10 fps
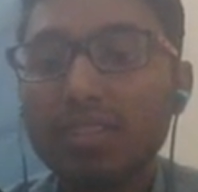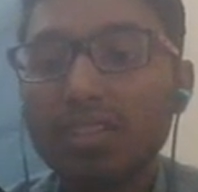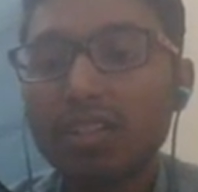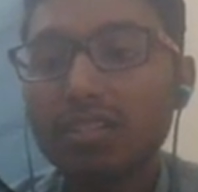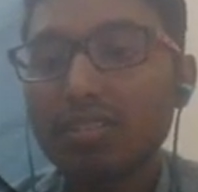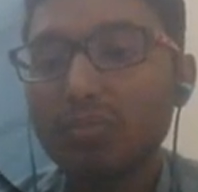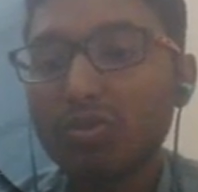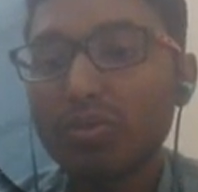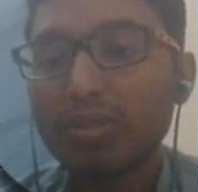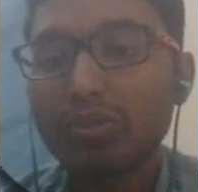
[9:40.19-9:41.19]
Let's come
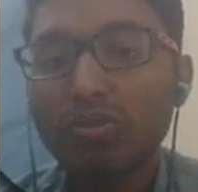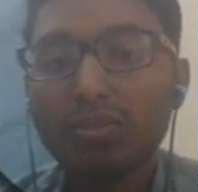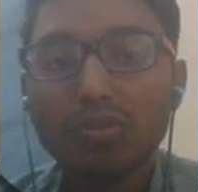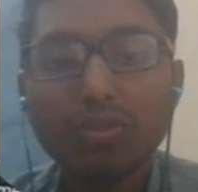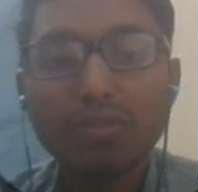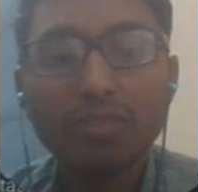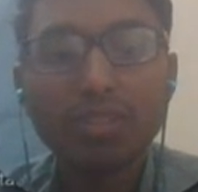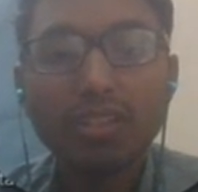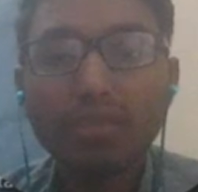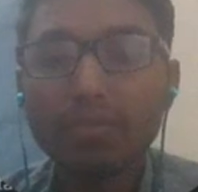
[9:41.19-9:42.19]
to our notebook where
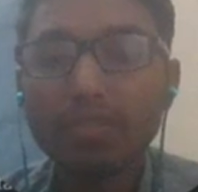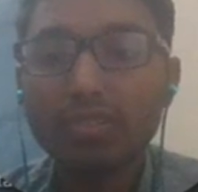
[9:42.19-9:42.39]
I have